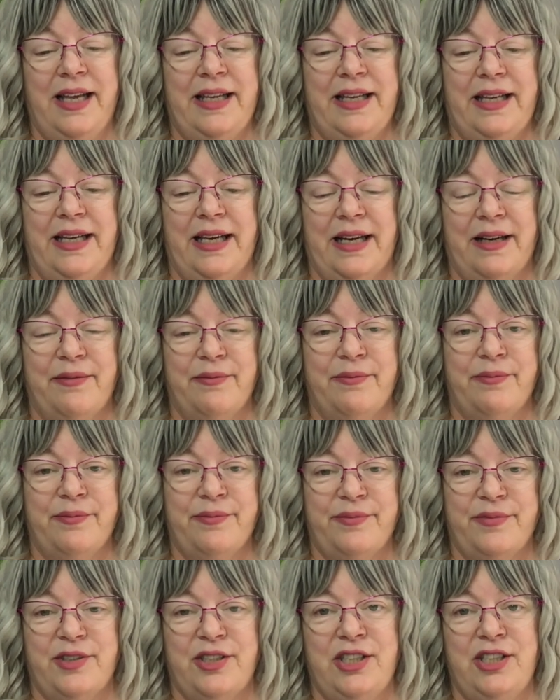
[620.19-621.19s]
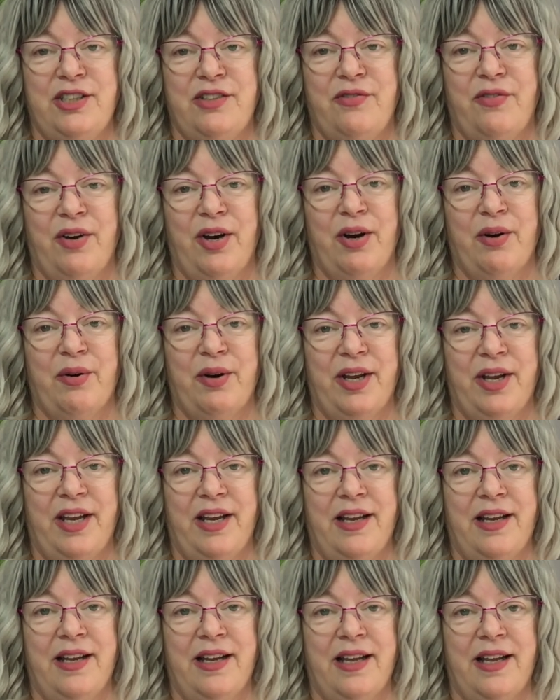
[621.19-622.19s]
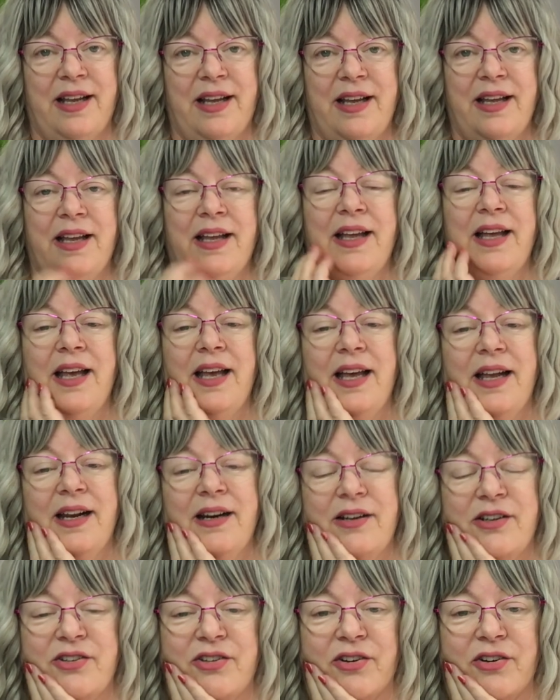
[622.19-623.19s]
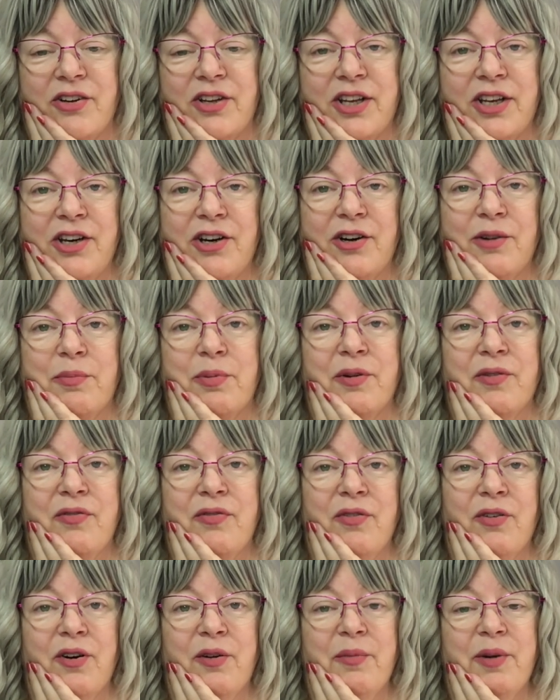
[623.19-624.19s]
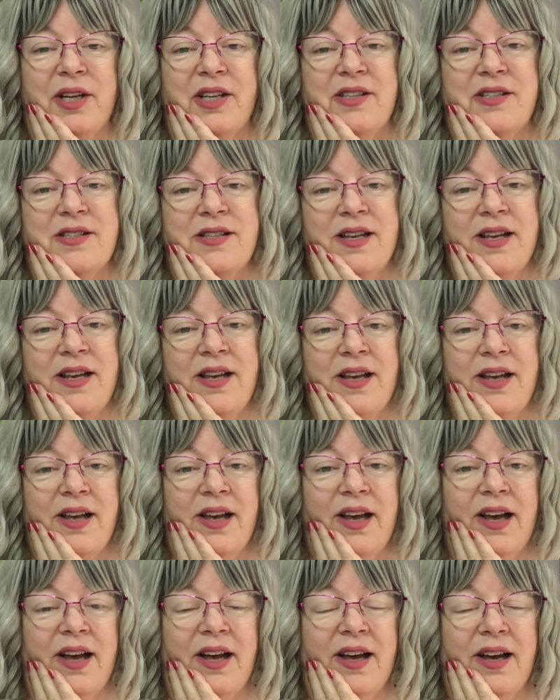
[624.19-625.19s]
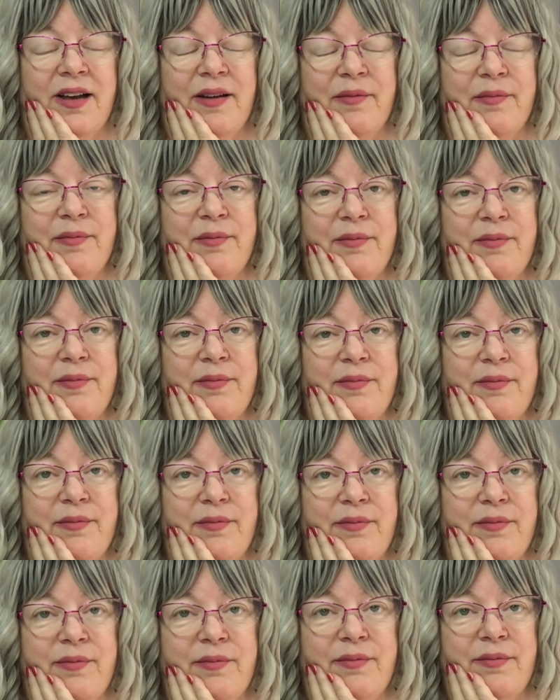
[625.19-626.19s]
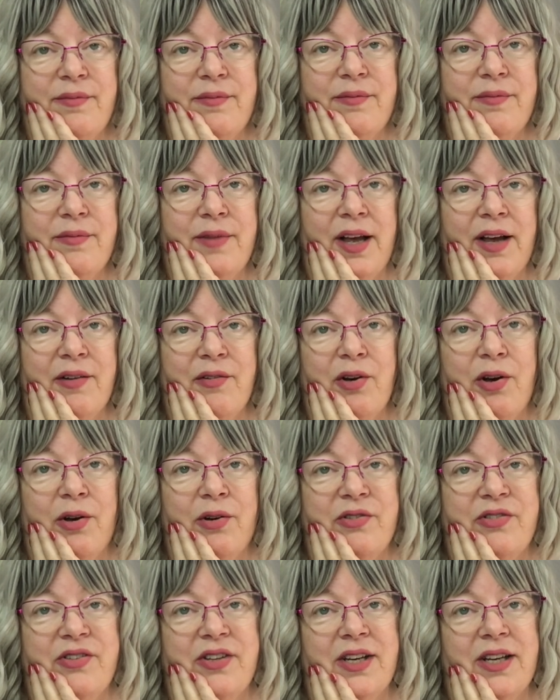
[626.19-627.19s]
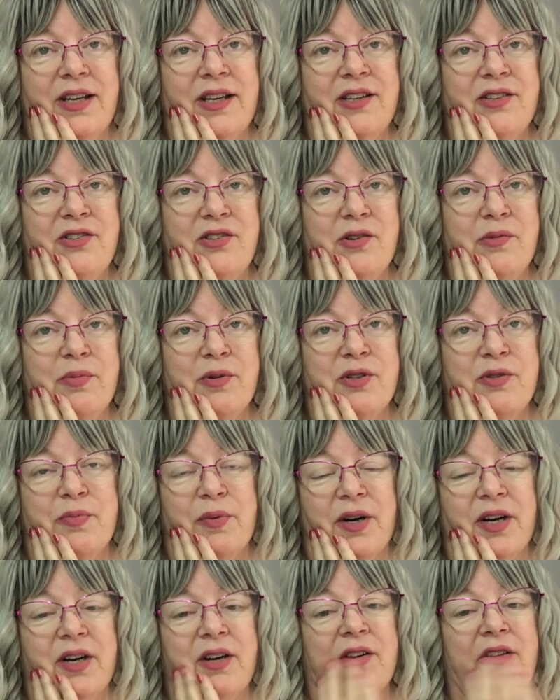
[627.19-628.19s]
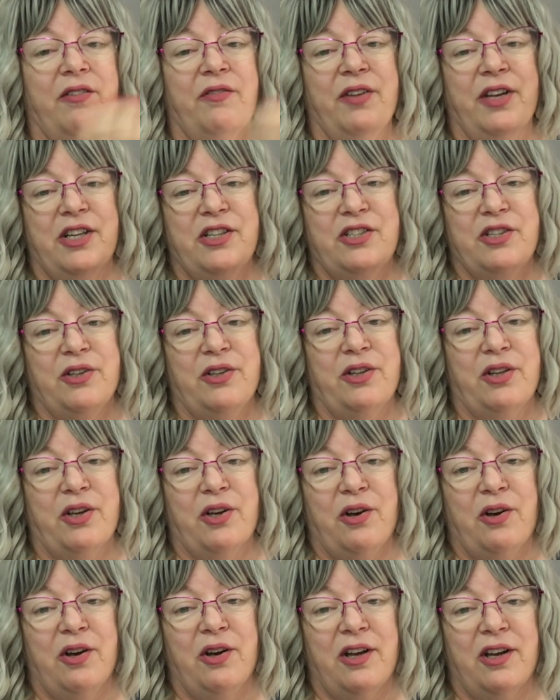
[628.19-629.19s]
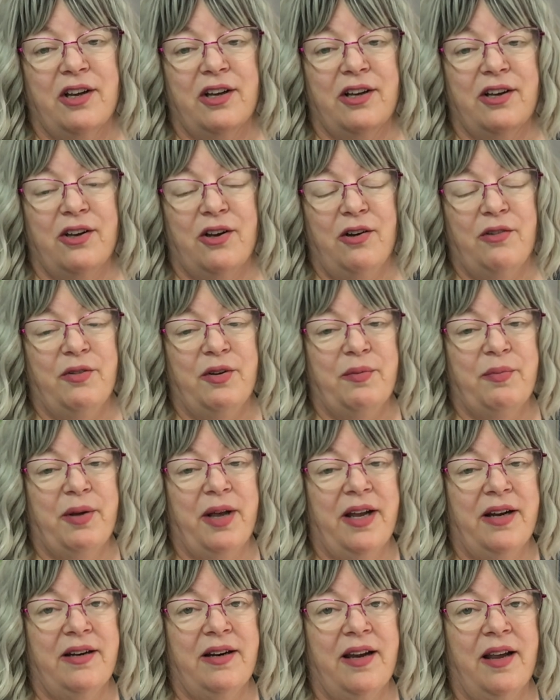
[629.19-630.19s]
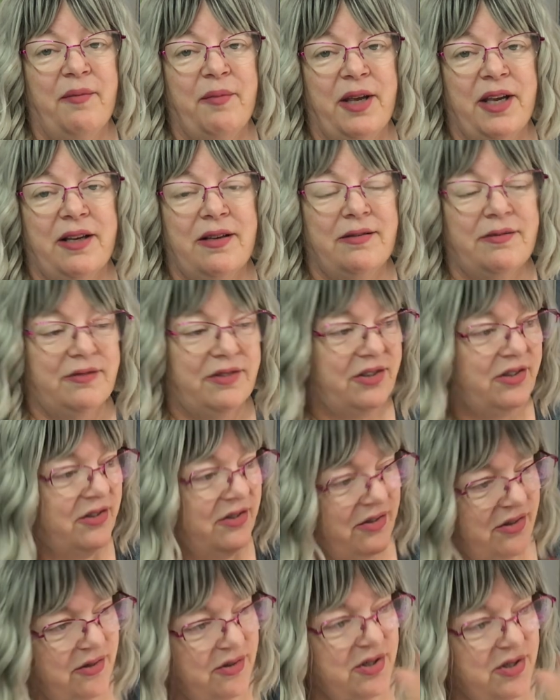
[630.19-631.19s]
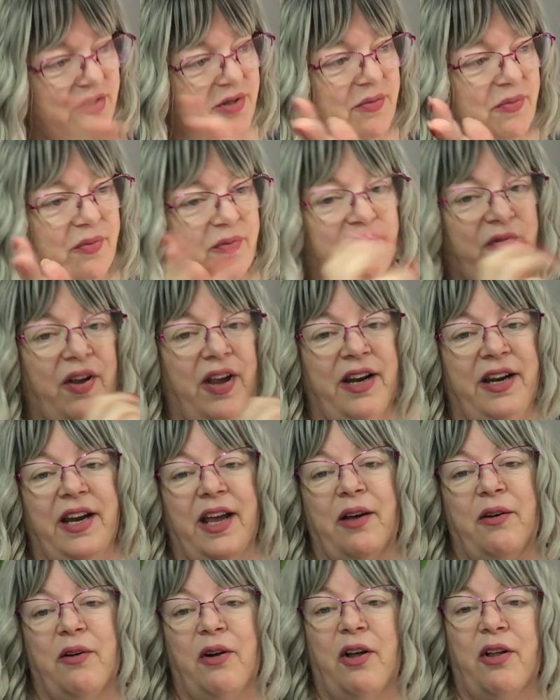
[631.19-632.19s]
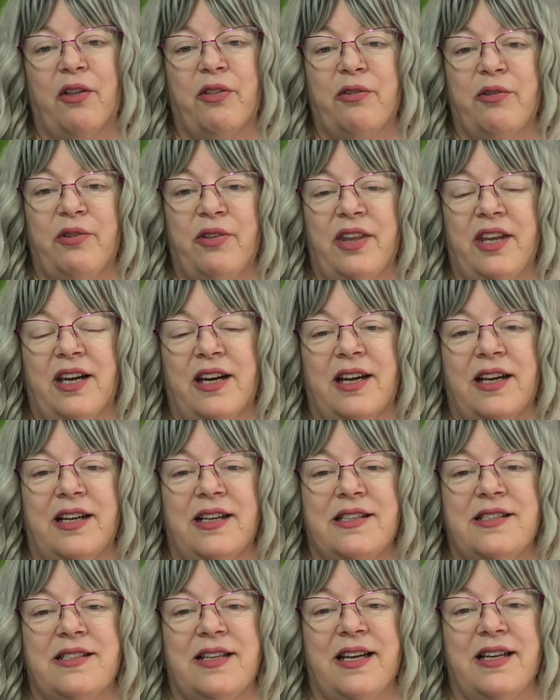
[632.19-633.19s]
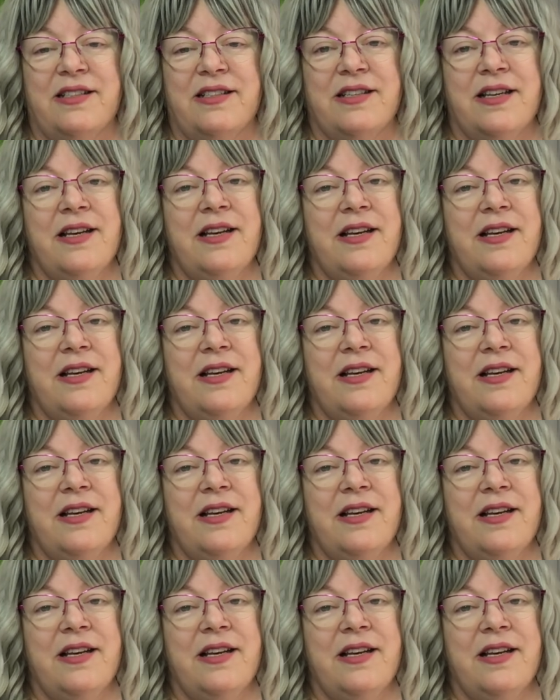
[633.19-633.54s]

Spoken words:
Yeah, she's very, and certainly her performance of hosting a super spreader event during the COVID pandemic, which of course fanned out all through the United States,